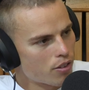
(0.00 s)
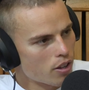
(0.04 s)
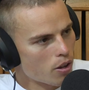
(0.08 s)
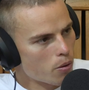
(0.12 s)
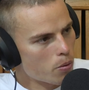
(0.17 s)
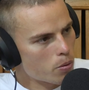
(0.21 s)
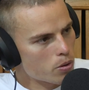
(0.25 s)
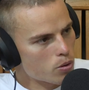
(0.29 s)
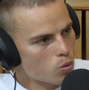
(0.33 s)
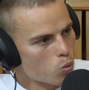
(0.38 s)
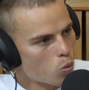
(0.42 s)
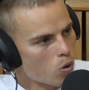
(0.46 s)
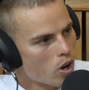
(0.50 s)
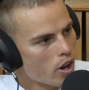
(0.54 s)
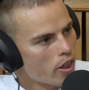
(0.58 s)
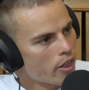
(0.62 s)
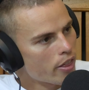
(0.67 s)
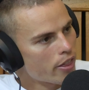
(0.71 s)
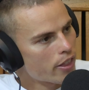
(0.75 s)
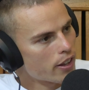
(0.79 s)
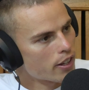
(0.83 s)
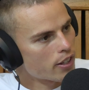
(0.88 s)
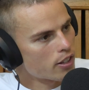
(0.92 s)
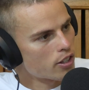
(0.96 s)
there was
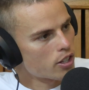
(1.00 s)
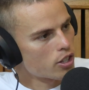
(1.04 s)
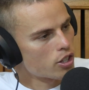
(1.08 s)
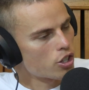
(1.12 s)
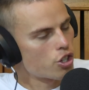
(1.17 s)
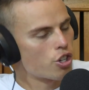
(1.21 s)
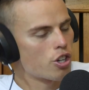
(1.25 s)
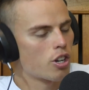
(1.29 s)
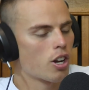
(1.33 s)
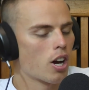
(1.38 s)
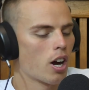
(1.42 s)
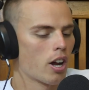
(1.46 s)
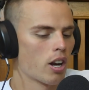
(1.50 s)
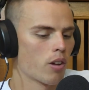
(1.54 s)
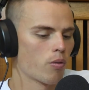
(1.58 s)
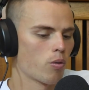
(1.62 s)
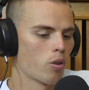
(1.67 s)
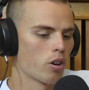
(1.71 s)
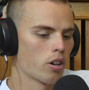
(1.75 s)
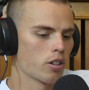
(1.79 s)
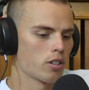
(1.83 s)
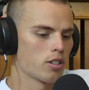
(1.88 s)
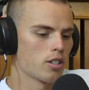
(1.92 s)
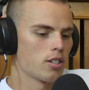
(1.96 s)
one thing that you kind of
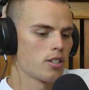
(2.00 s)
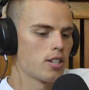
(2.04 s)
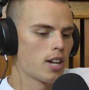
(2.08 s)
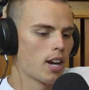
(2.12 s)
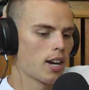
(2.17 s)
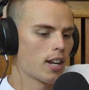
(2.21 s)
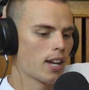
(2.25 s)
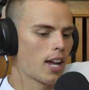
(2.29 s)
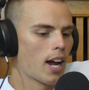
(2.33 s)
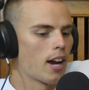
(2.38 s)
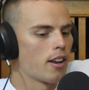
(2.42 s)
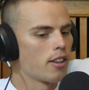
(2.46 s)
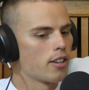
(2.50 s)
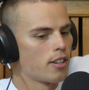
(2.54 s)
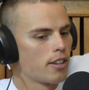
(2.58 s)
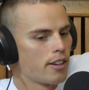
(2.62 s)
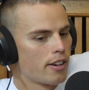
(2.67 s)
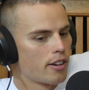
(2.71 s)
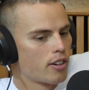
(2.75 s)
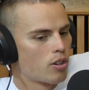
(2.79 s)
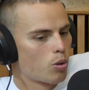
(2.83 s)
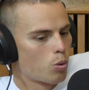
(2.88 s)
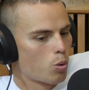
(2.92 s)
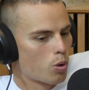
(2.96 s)
wanted to dedicate the
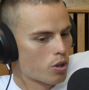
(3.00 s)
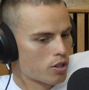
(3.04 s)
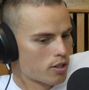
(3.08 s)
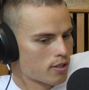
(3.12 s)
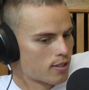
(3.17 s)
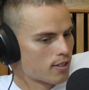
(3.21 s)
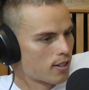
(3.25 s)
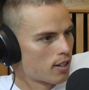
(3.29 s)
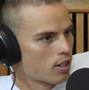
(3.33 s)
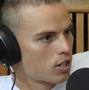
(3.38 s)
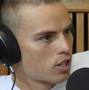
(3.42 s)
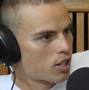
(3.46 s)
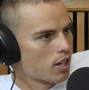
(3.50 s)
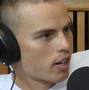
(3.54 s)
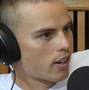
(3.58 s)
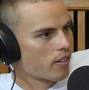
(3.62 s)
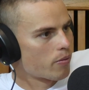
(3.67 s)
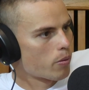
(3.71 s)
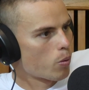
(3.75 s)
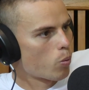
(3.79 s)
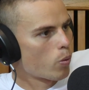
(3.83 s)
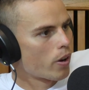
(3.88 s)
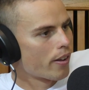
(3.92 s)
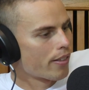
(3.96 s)
year towards as an
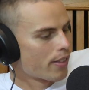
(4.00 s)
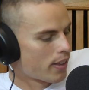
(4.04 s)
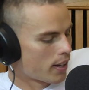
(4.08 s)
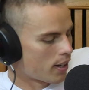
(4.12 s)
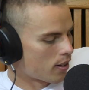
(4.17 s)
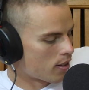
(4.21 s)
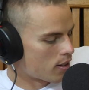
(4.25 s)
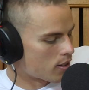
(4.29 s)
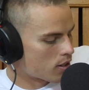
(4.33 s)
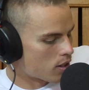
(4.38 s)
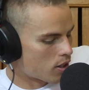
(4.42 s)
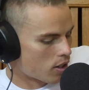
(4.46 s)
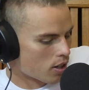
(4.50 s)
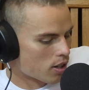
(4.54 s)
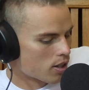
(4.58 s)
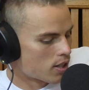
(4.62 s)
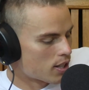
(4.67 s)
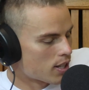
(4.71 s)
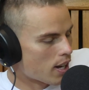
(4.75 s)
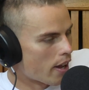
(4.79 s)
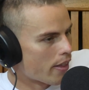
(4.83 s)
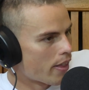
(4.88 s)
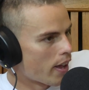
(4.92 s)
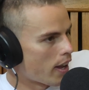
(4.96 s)
achievement, one thing that's going to
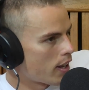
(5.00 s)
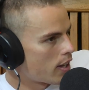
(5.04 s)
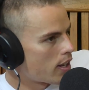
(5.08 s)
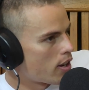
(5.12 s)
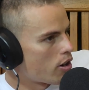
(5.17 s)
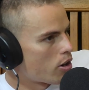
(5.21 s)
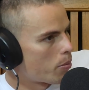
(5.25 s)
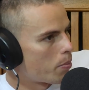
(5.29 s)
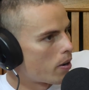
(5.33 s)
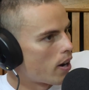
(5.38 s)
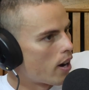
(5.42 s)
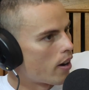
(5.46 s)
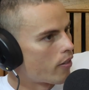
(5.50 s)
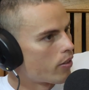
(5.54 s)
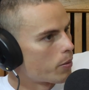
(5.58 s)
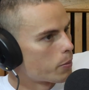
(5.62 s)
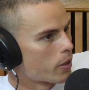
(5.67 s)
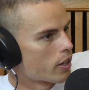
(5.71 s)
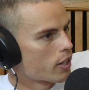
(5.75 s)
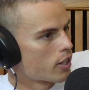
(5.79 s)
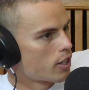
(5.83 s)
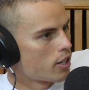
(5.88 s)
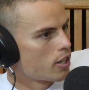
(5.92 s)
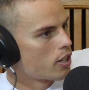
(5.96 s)
set that year apart from
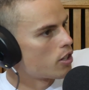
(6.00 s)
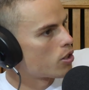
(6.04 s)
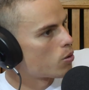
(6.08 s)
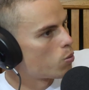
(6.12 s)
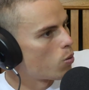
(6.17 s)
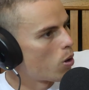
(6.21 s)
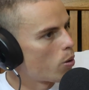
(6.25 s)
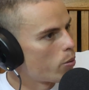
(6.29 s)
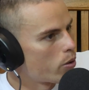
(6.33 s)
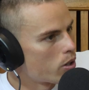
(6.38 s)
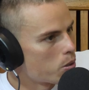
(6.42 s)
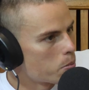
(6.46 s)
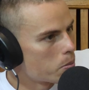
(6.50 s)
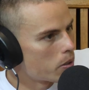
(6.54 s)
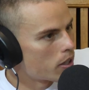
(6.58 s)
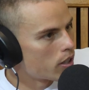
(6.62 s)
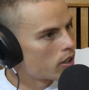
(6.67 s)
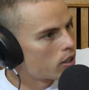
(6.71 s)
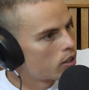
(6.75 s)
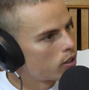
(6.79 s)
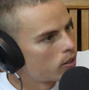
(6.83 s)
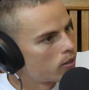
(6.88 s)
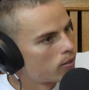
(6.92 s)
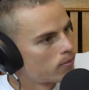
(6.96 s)
other years, what would it
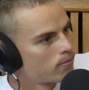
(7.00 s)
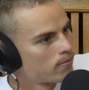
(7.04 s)
be?